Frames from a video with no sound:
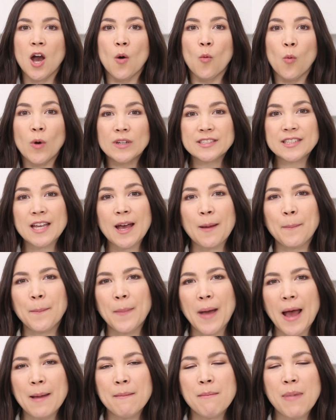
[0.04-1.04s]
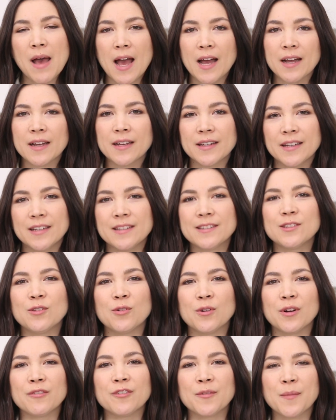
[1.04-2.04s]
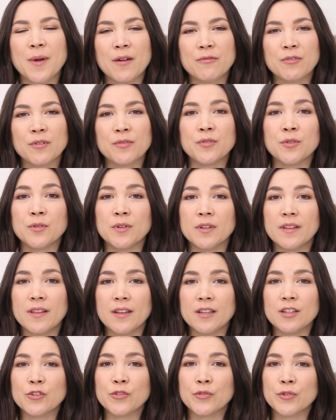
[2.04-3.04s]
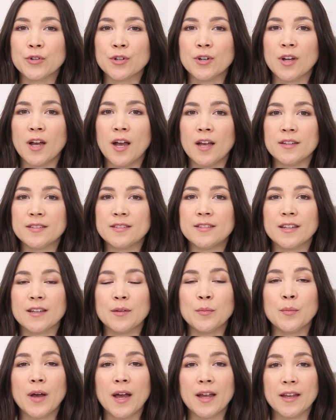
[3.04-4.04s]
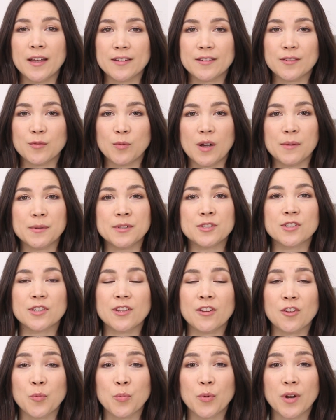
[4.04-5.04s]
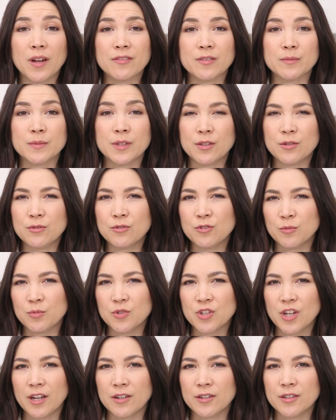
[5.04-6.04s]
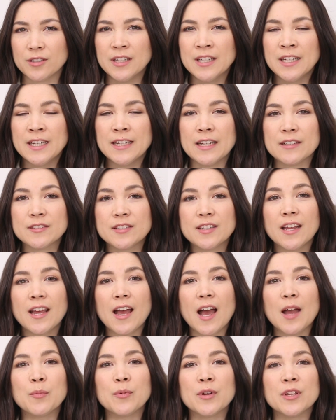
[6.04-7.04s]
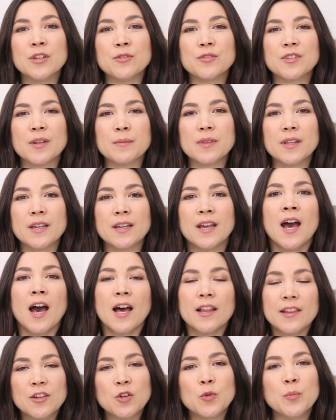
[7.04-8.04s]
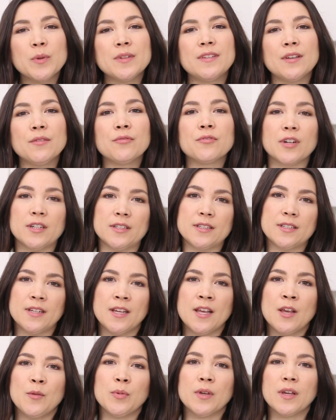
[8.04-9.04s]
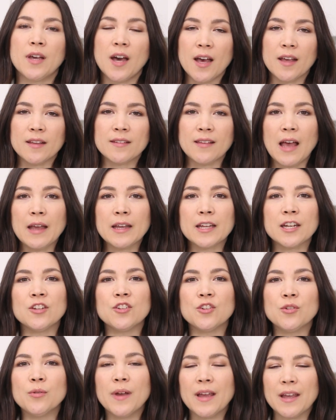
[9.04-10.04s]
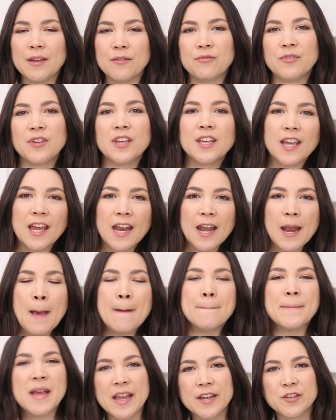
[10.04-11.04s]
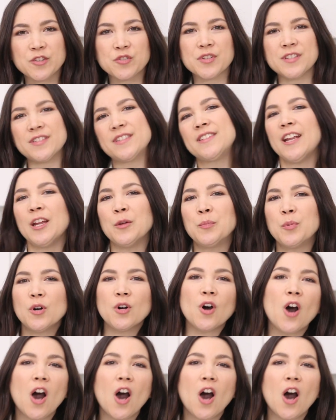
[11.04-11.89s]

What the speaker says: What's up? I'm back. It's Lauren from Hot for Food, and thanks for sticking by us while we took a little break from the YouTube channel. Now today I bring you something a little bit different because I'm gonna do a vegan pantry staple